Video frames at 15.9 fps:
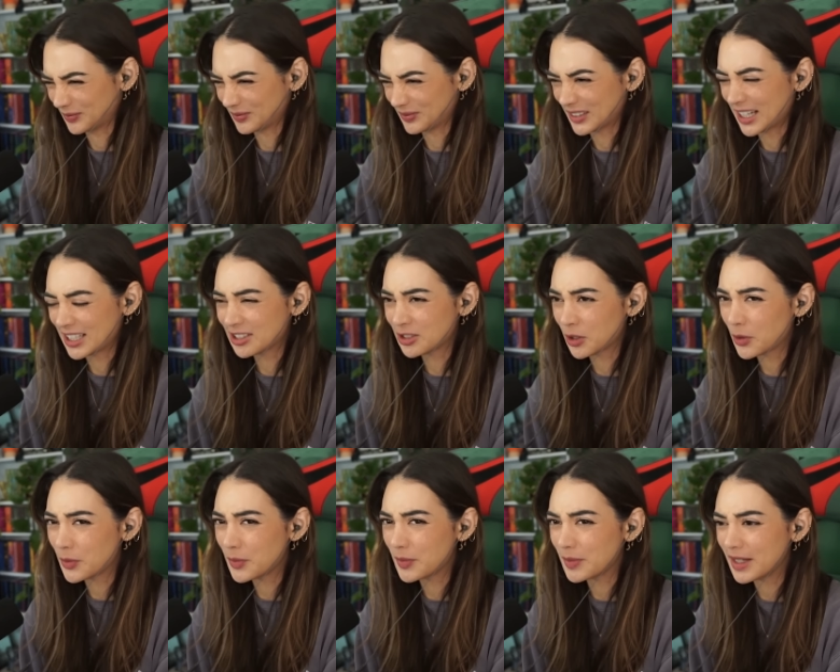That's
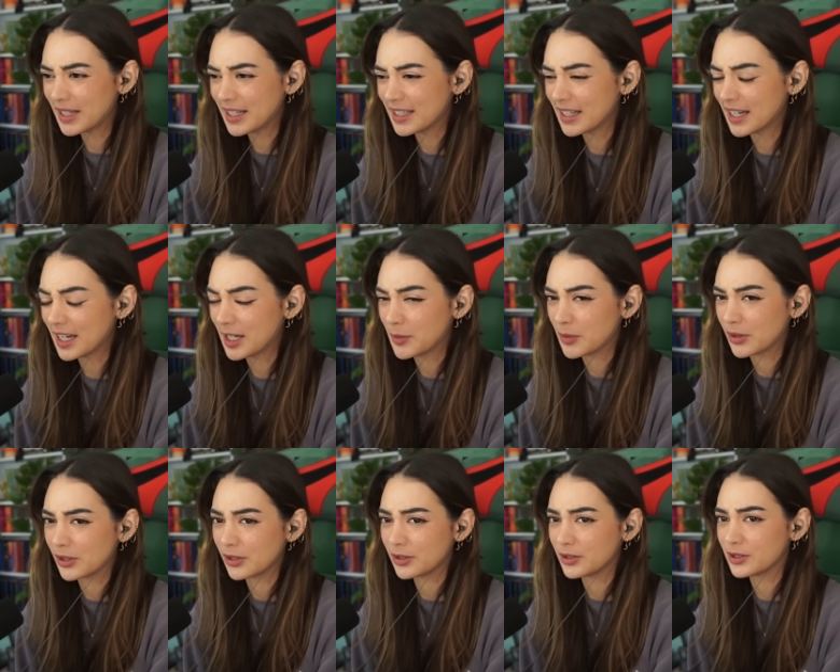so mean,
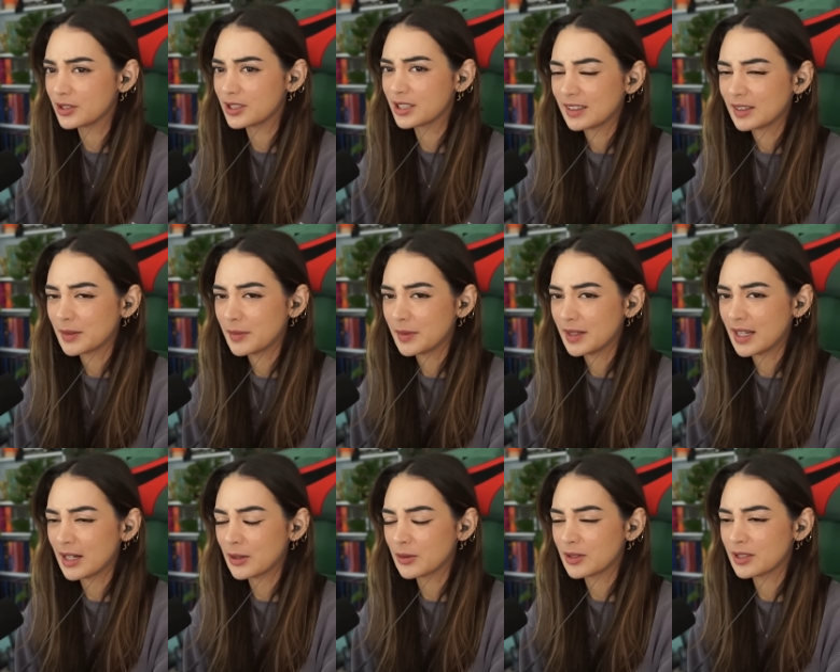Aemond. I mean,
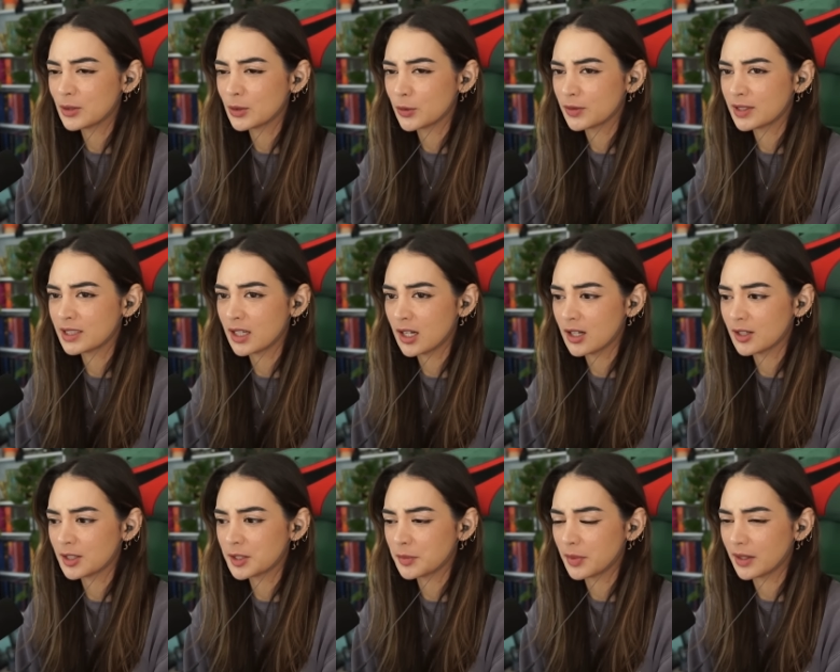Aegon sort of
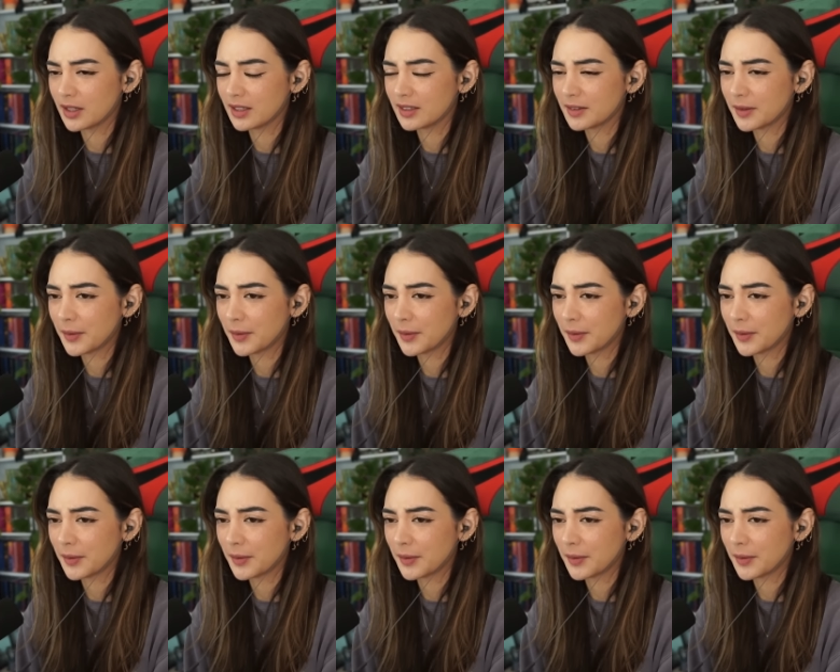sucks, but...